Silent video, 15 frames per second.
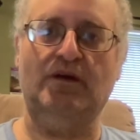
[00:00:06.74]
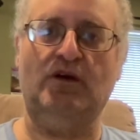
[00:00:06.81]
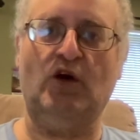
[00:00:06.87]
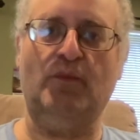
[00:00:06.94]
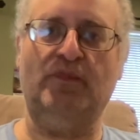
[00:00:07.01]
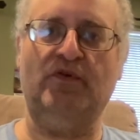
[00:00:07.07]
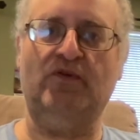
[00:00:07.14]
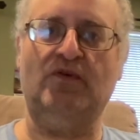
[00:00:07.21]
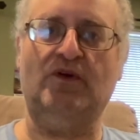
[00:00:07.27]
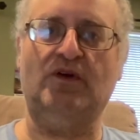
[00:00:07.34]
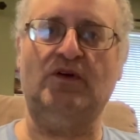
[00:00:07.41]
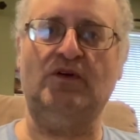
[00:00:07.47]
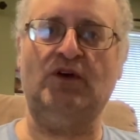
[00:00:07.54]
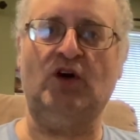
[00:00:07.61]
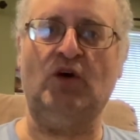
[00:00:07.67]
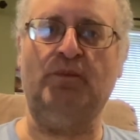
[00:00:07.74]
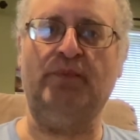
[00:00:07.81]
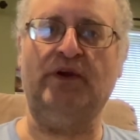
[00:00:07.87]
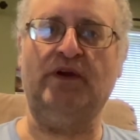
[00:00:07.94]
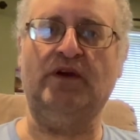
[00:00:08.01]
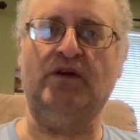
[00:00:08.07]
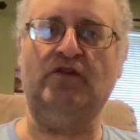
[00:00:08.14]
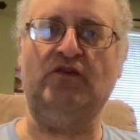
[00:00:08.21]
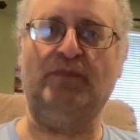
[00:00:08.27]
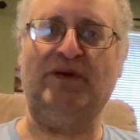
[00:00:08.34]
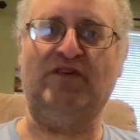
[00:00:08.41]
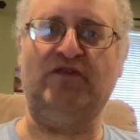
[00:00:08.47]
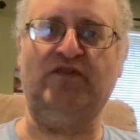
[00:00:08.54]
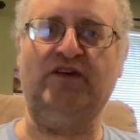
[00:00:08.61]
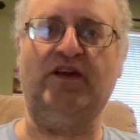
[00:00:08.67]
Hope you're all coping as
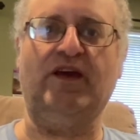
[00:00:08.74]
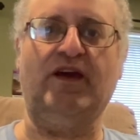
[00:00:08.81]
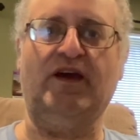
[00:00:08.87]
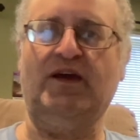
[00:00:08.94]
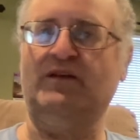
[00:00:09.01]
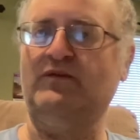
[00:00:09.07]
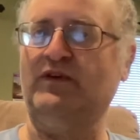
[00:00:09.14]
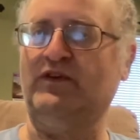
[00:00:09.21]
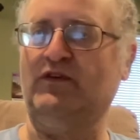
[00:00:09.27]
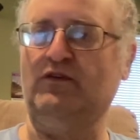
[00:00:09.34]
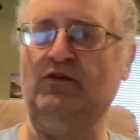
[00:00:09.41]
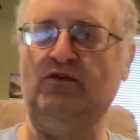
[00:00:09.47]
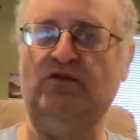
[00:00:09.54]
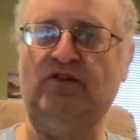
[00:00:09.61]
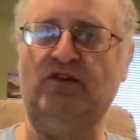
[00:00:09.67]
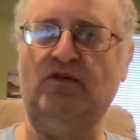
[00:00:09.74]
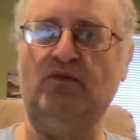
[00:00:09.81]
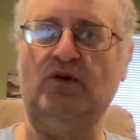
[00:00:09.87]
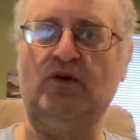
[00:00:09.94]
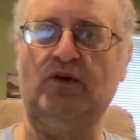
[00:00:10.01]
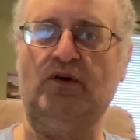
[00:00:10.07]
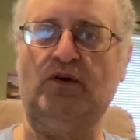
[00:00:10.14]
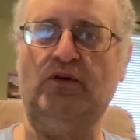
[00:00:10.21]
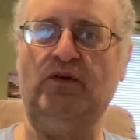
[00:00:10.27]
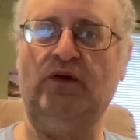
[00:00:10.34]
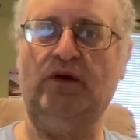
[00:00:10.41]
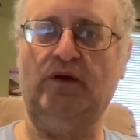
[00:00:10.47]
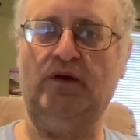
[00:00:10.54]
best you can with the news of the world.